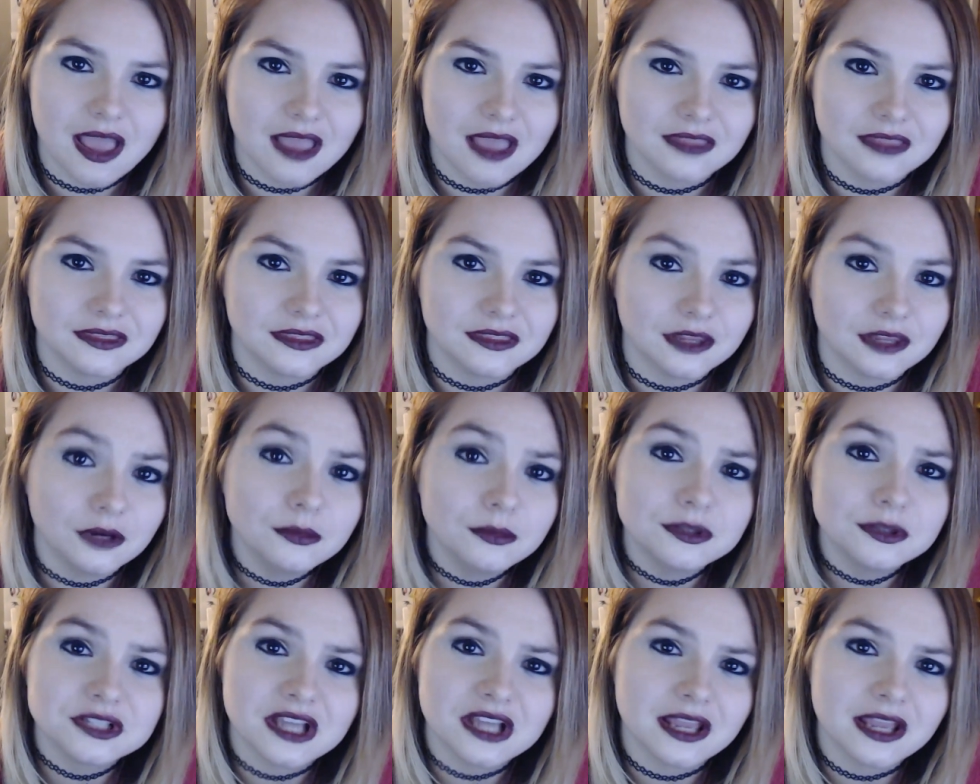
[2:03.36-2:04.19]
there
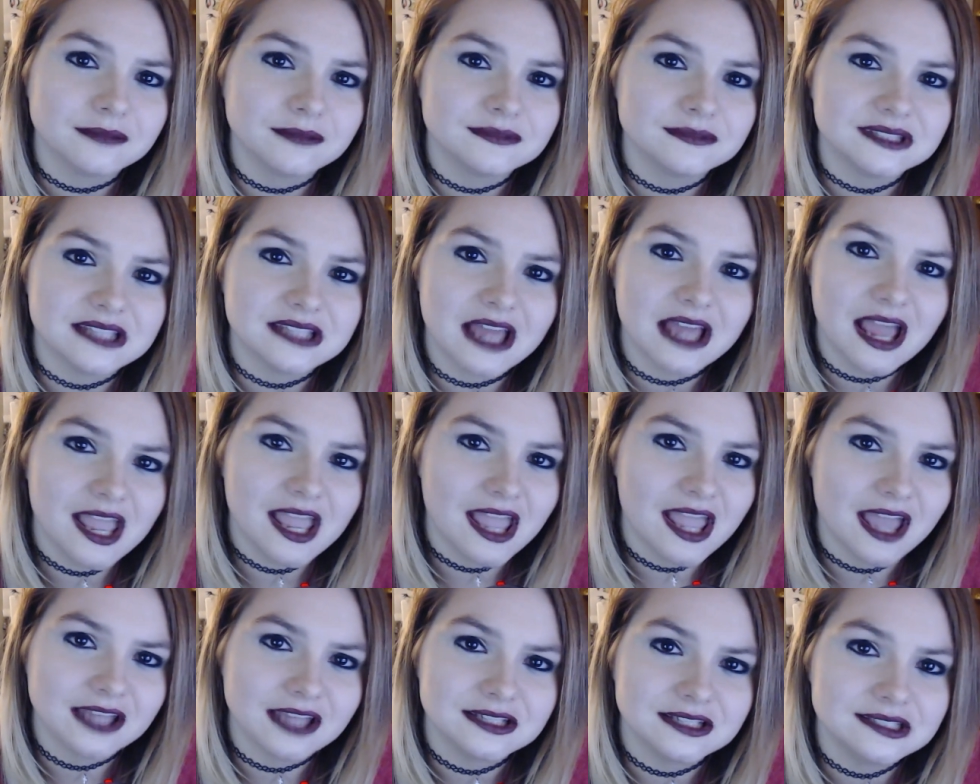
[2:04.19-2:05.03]
were times that I
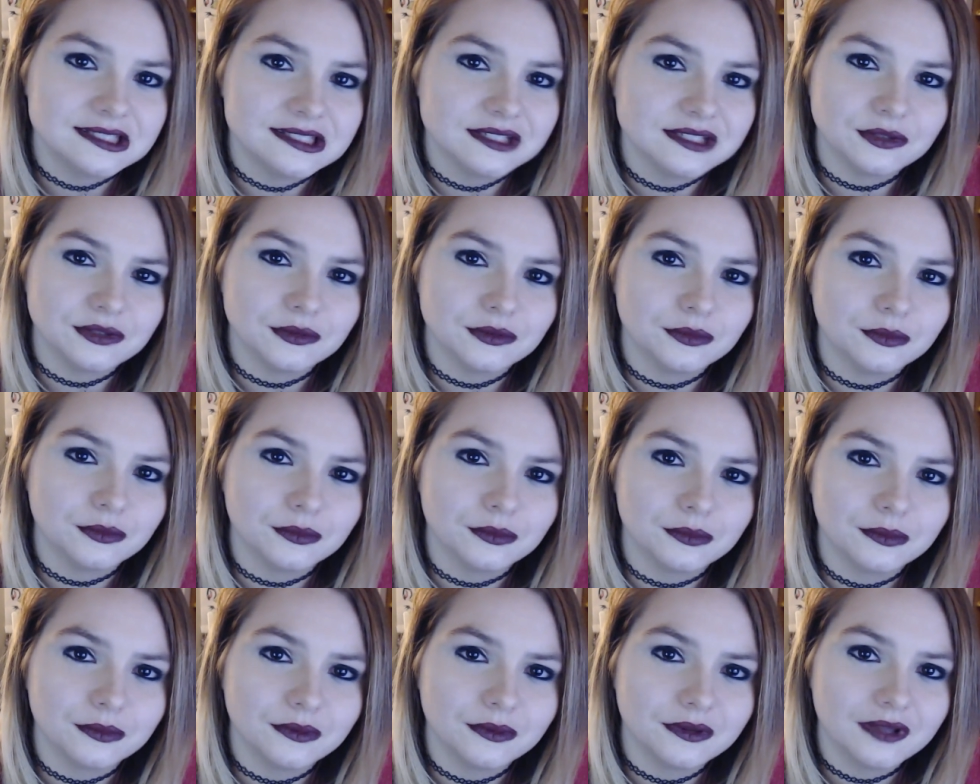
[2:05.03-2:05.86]
had
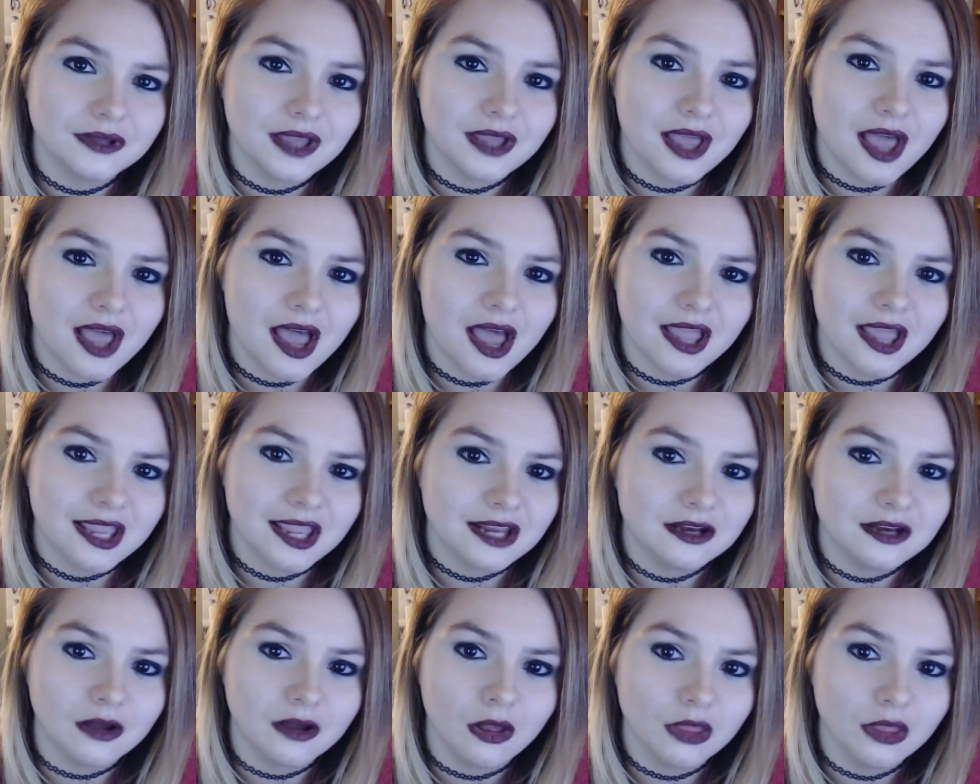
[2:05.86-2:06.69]
to
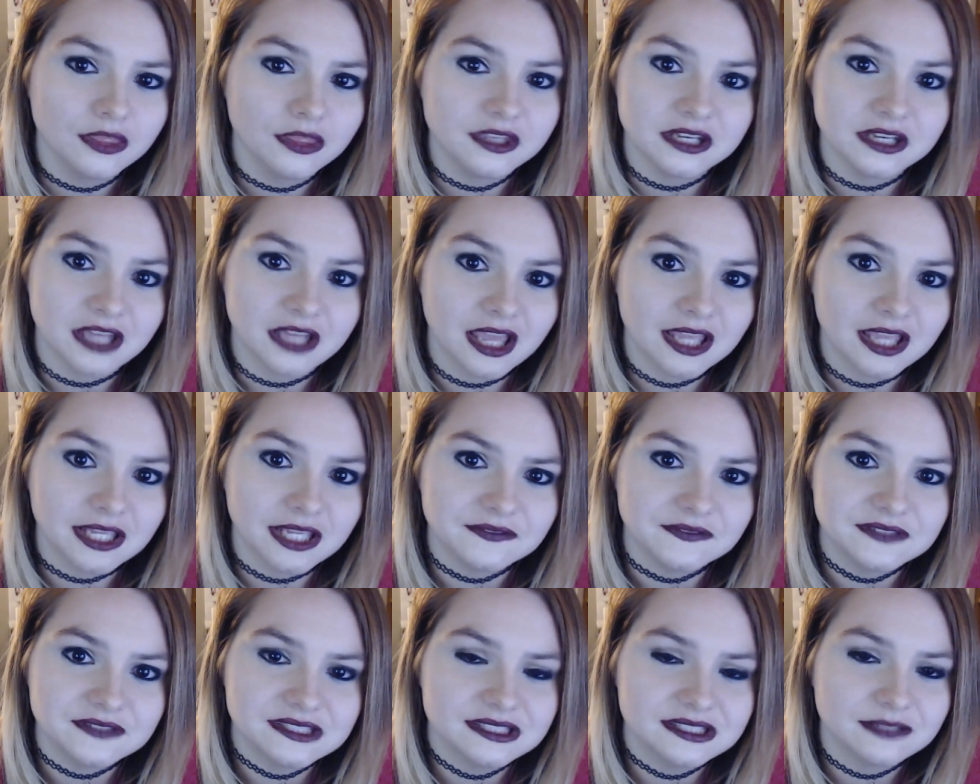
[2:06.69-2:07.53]
hide all the
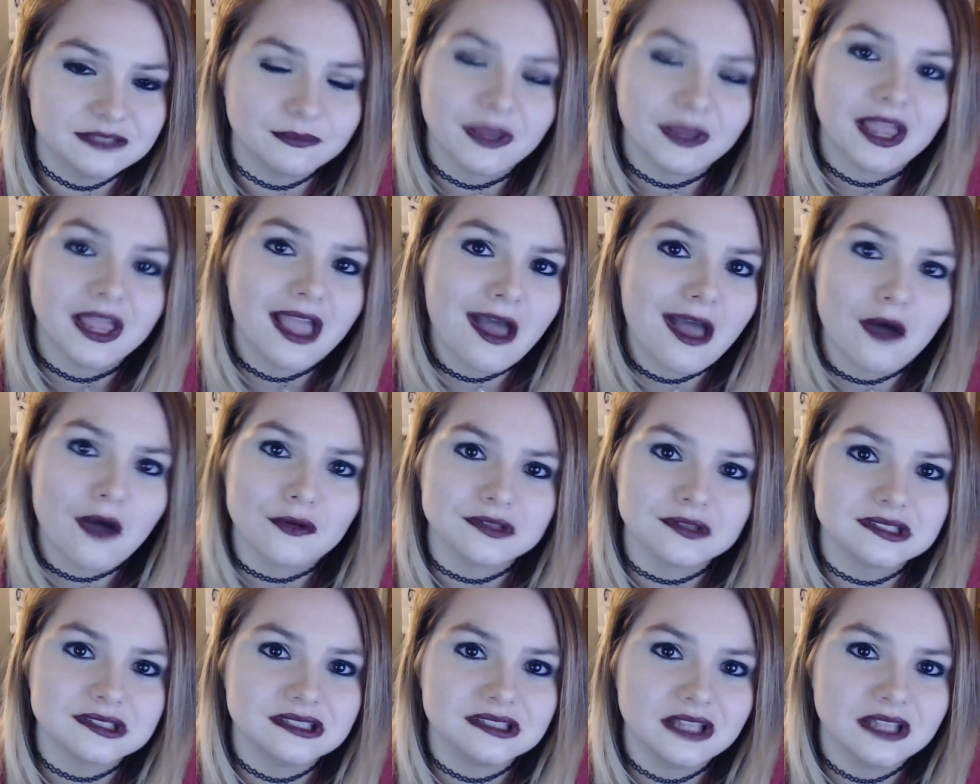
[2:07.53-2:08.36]
knives in my
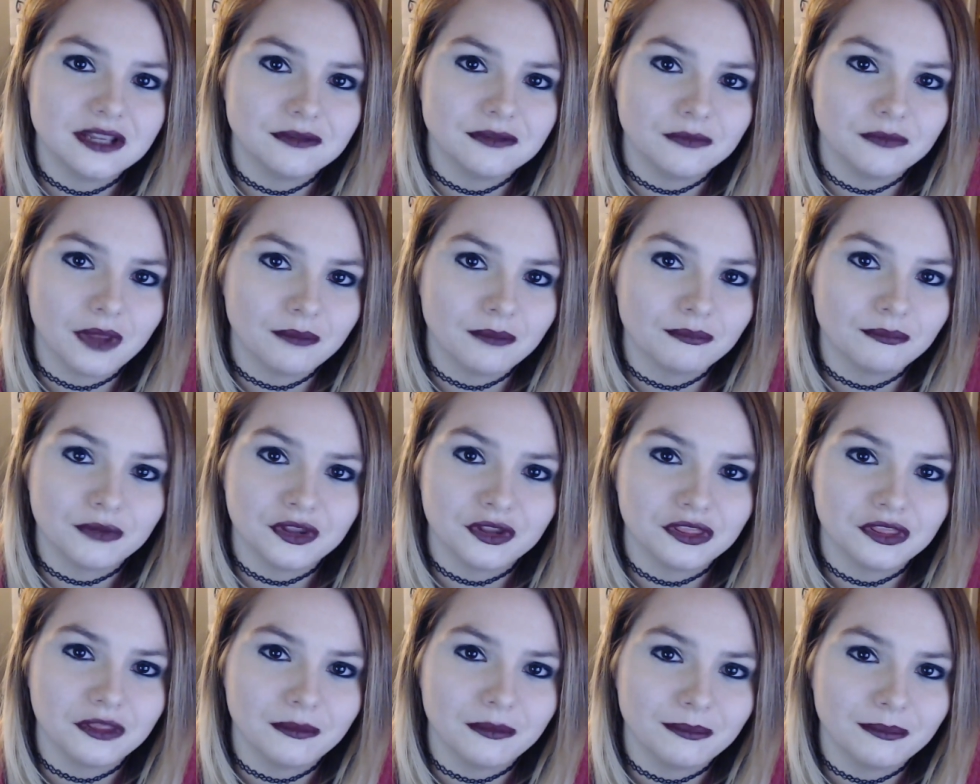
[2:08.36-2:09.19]
house and, and
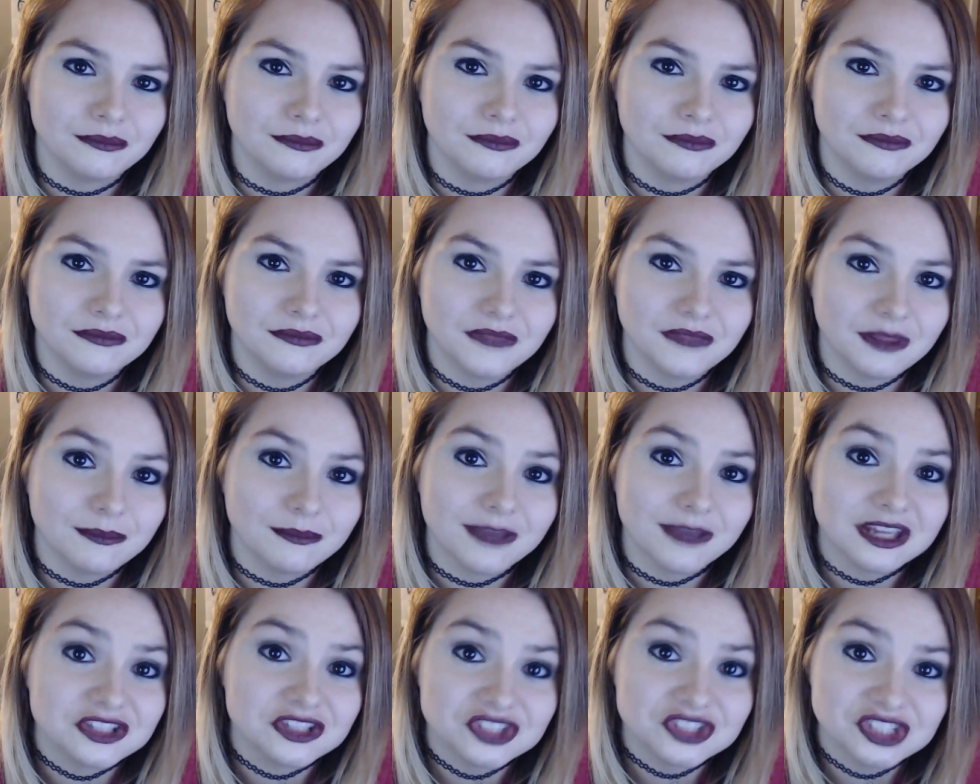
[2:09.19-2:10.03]
put them in
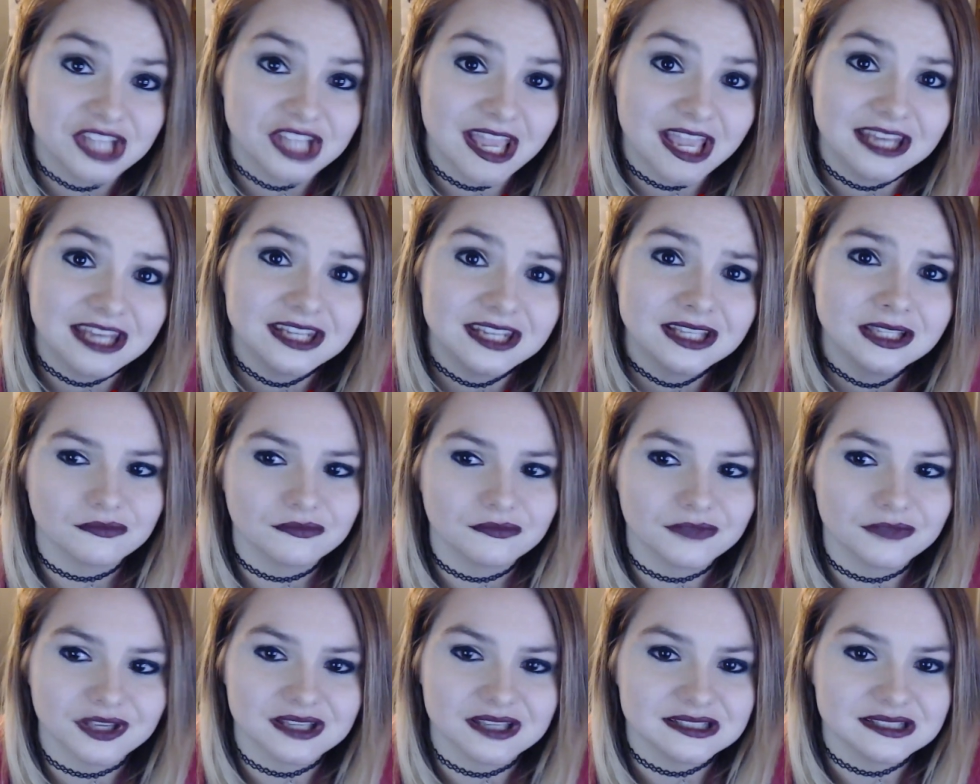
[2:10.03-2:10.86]
my shed
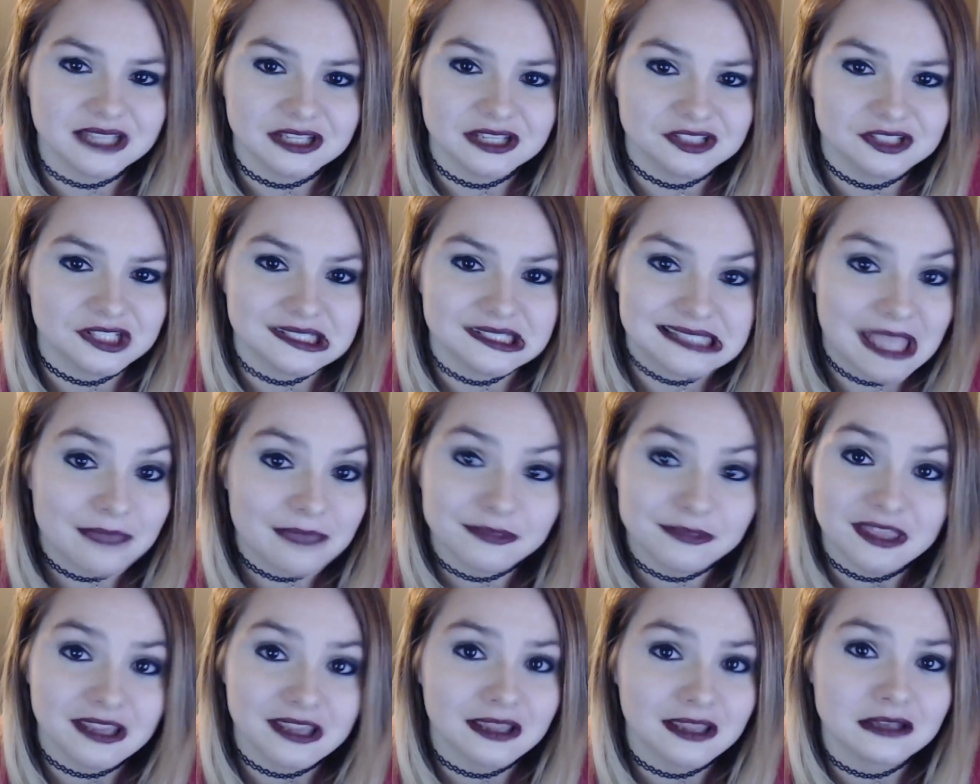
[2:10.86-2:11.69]
because I just kept
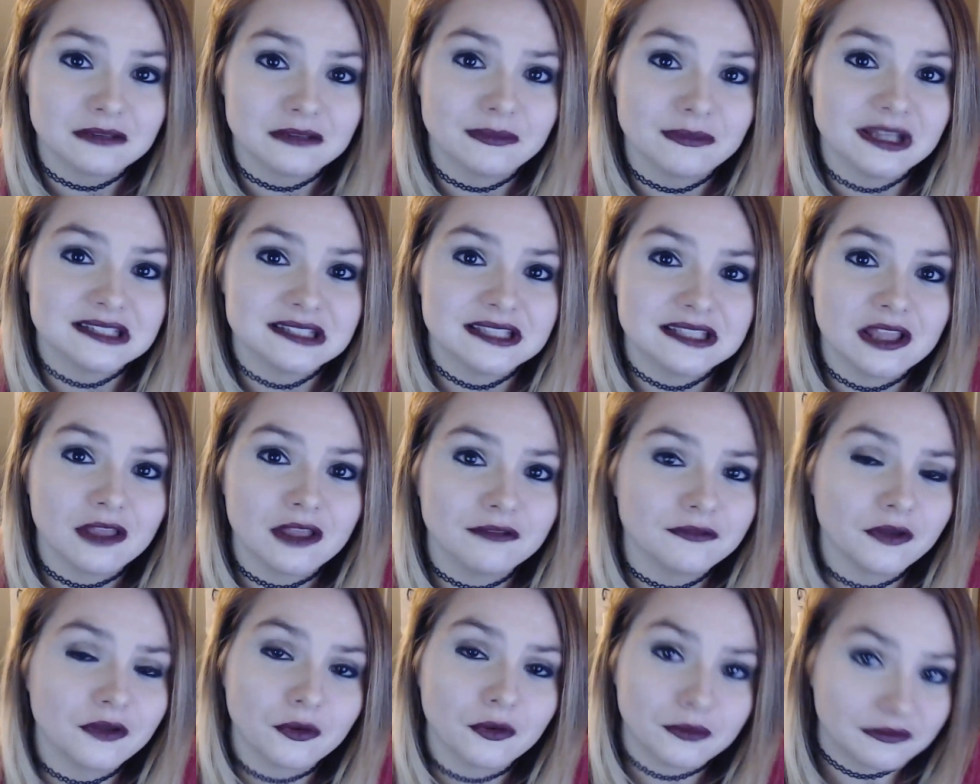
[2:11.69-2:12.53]
thinking to myself,
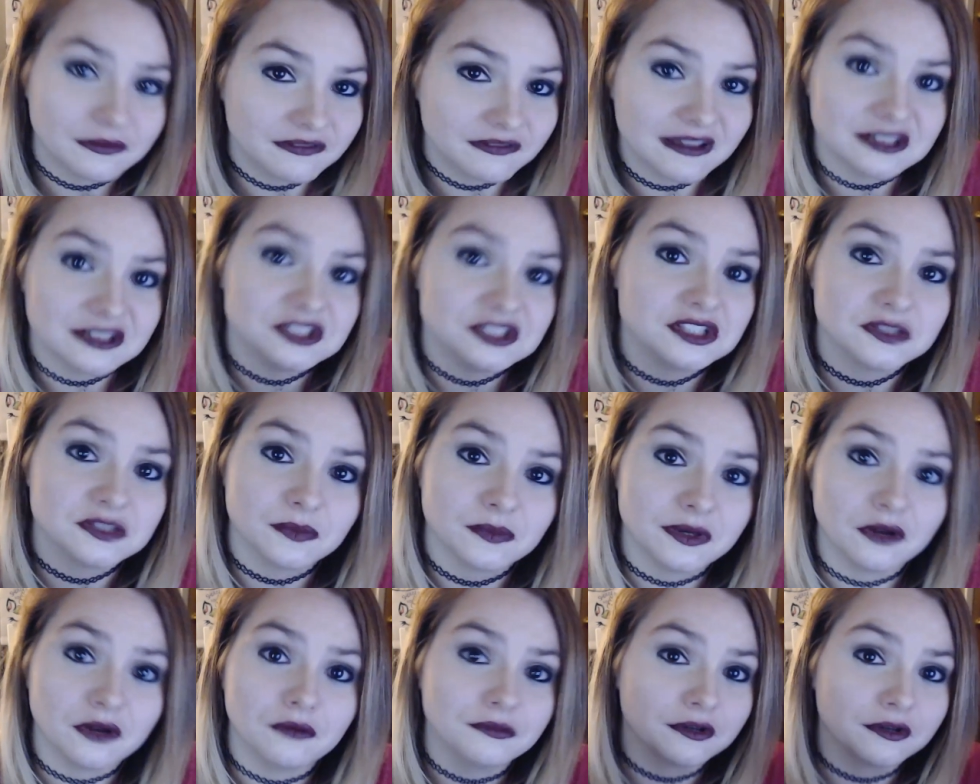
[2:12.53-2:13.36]
oh, if I just
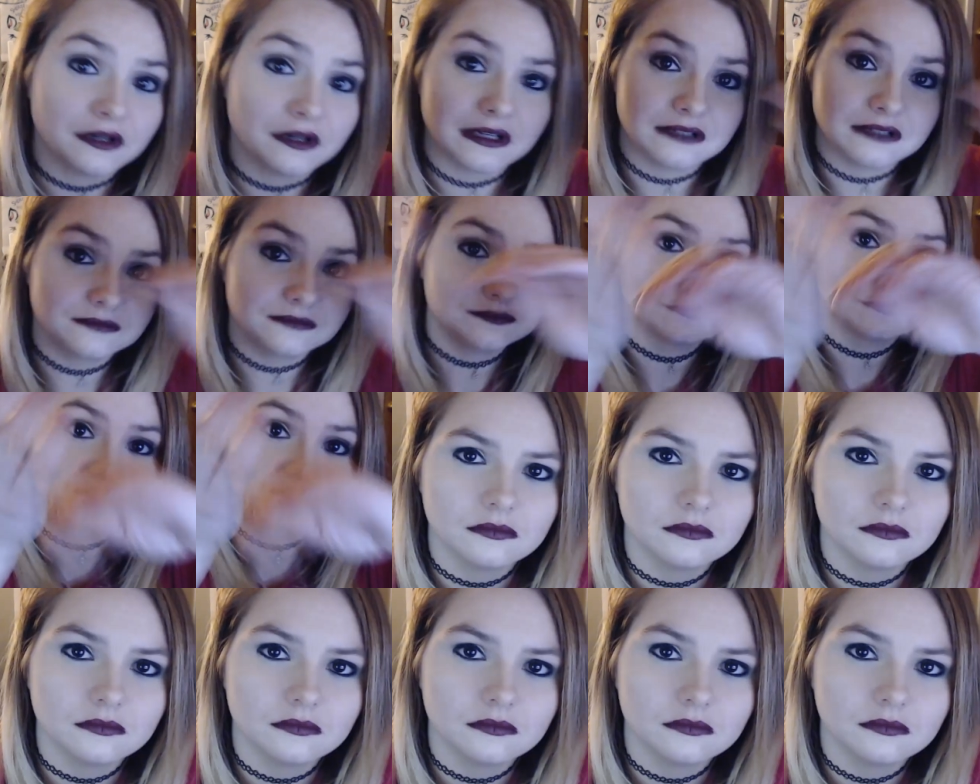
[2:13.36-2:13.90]
went over and